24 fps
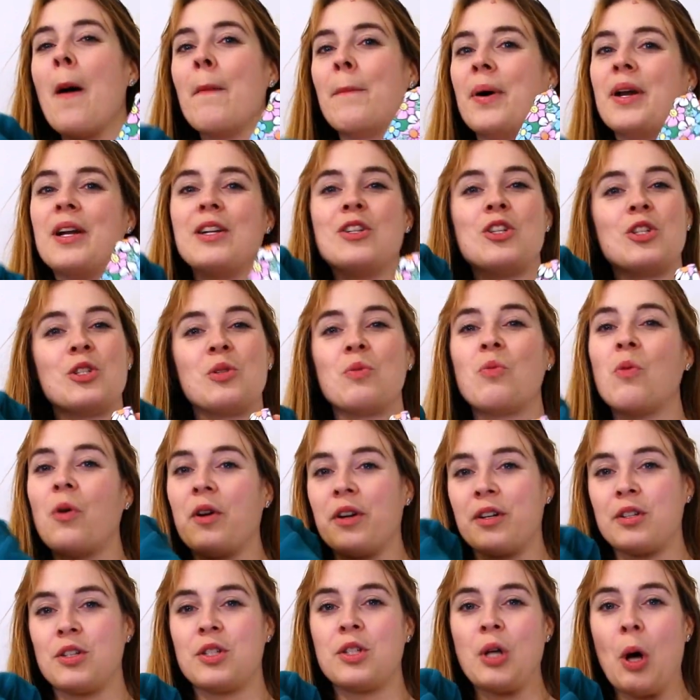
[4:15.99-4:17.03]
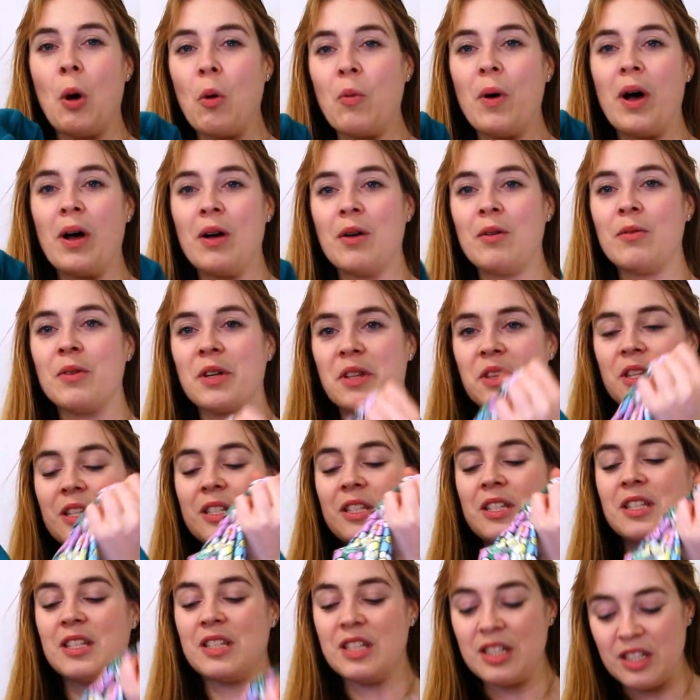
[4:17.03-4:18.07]
but it just works so well with
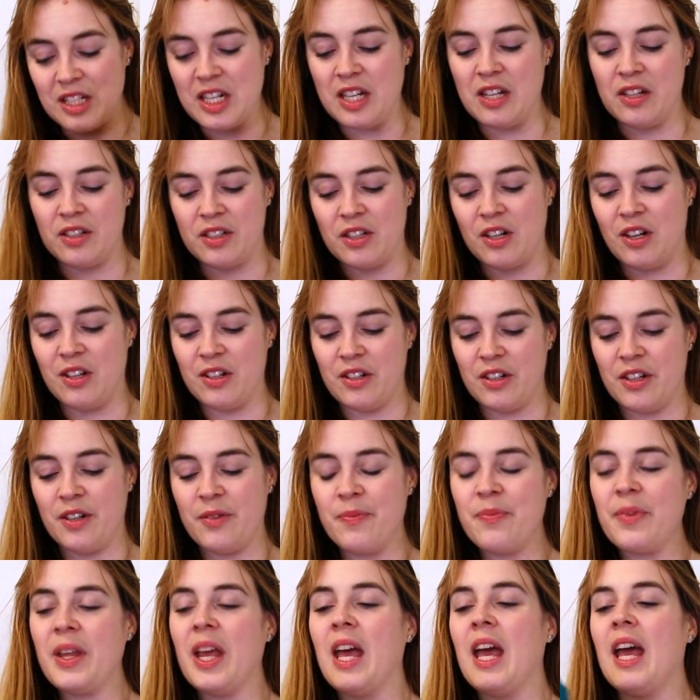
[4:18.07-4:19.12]
this teal color.